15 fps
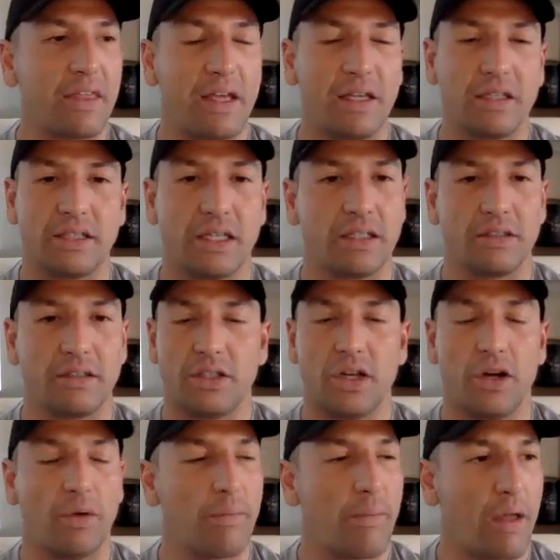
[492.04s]
things
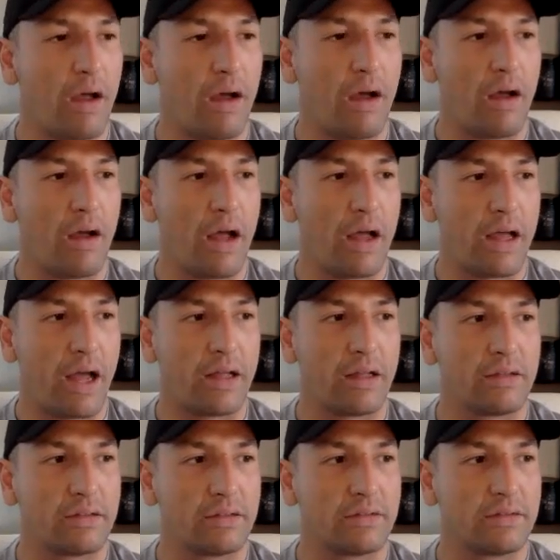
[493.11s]

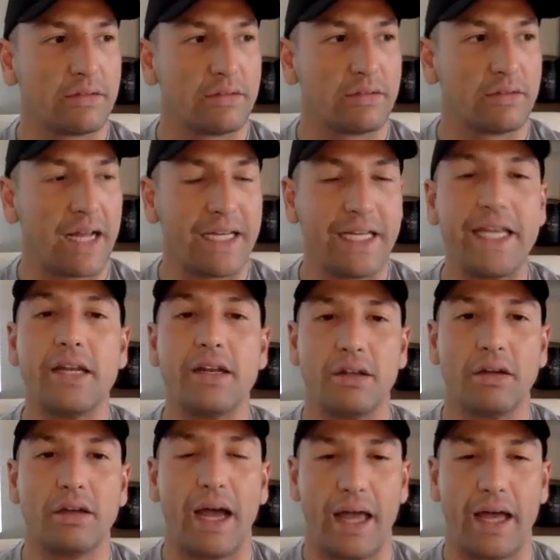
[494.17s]
that, I needed
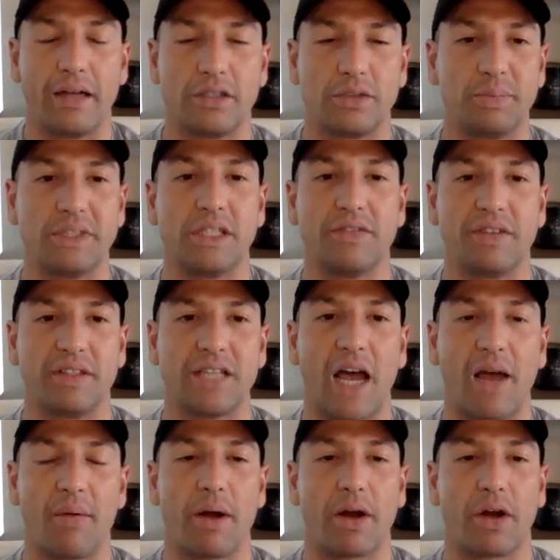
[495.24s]
at a specific
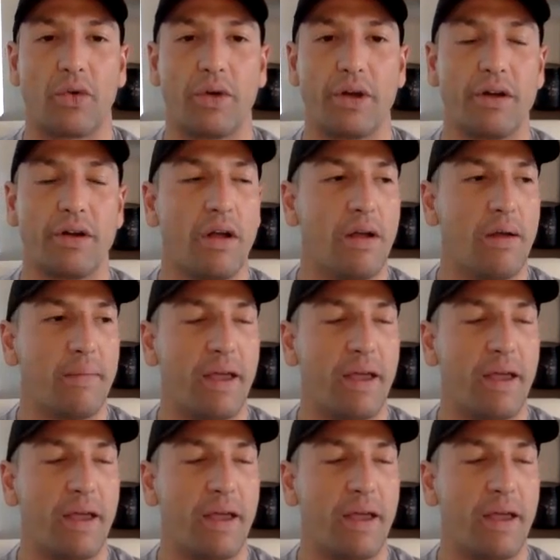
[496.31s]
time in my career.